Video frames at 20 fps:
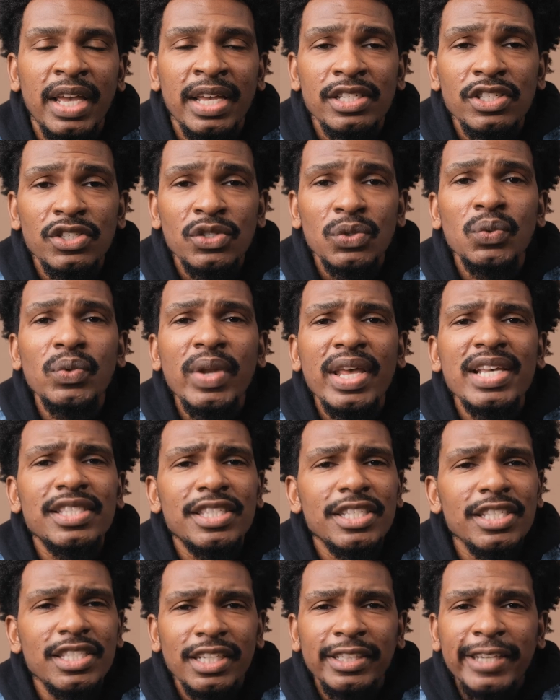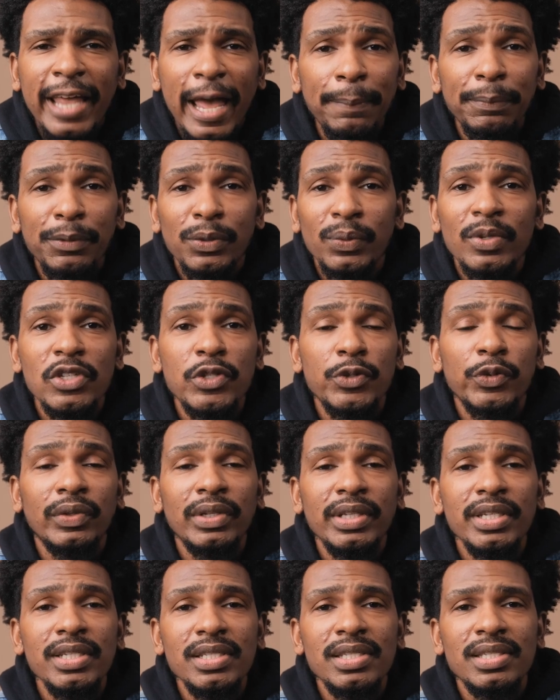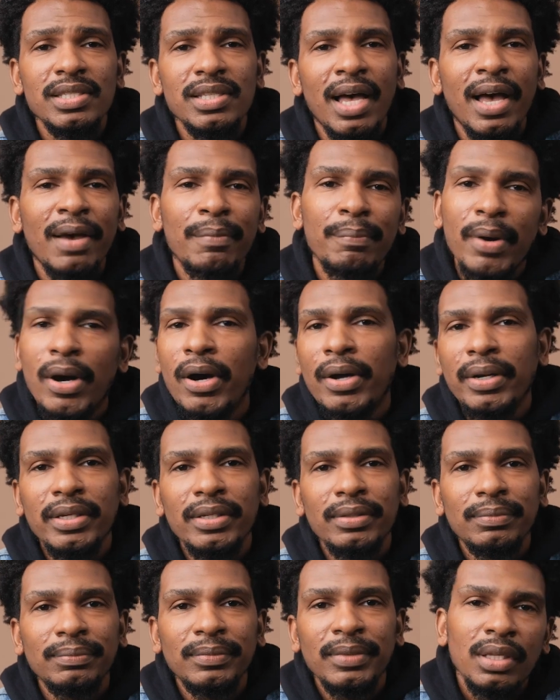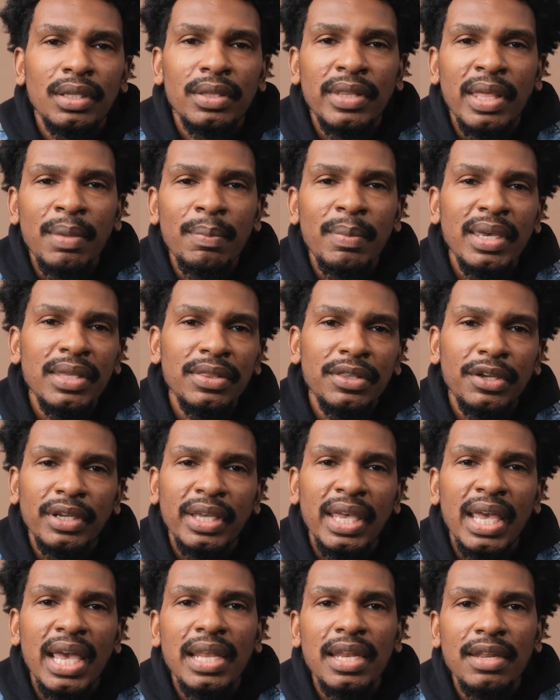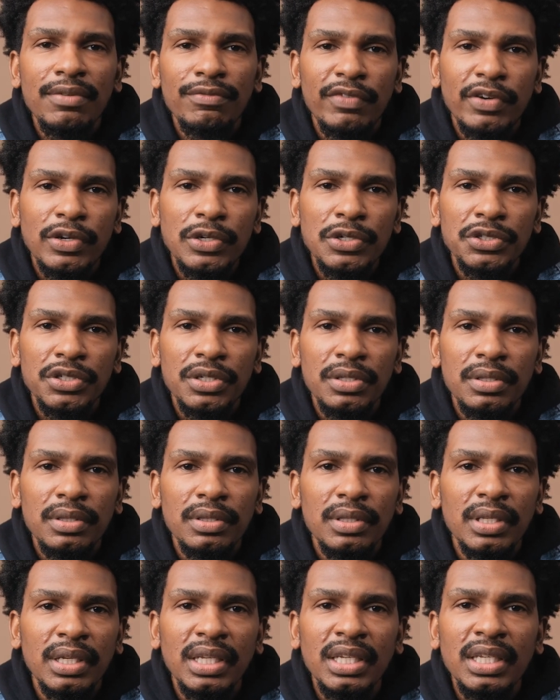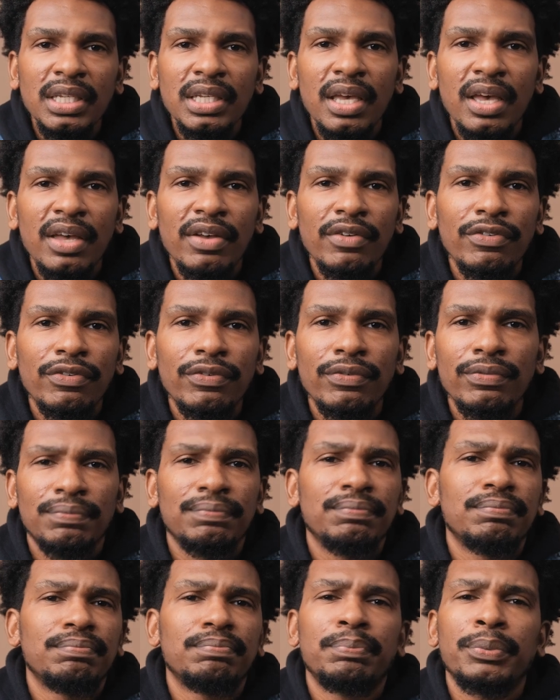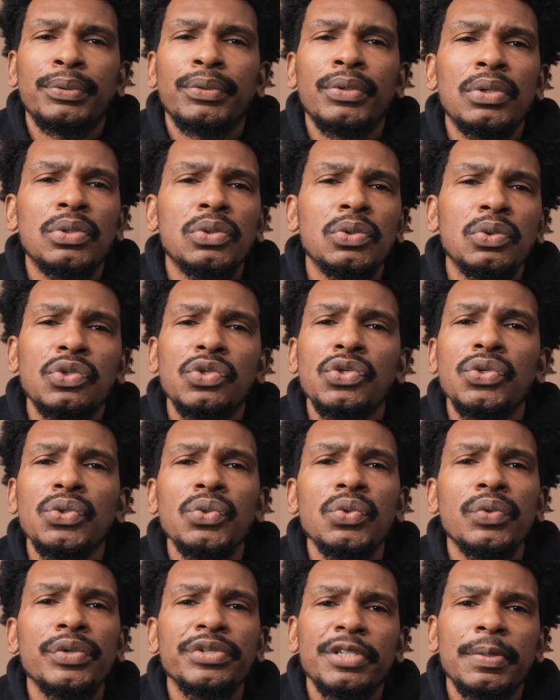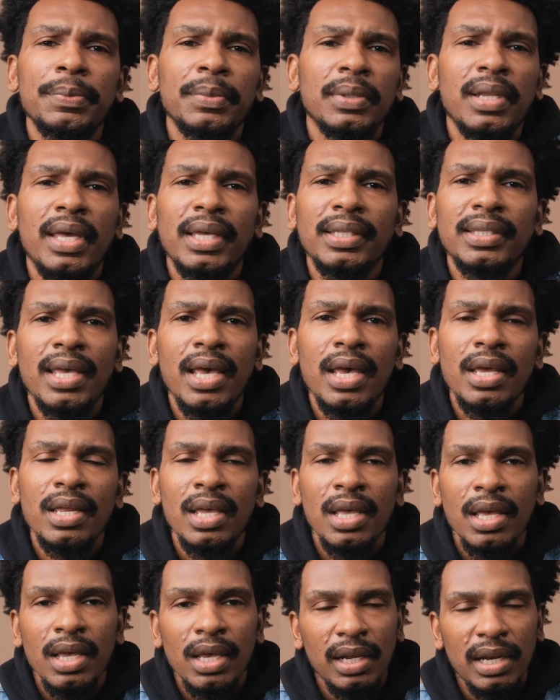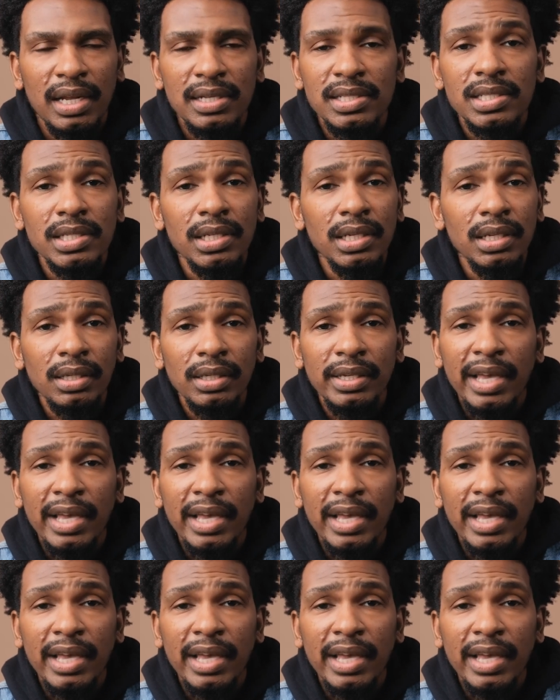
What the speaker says: As soon as this adapter was released, I bought it. They made their Canon version, the EF Pro 2 or something like that, and I've seen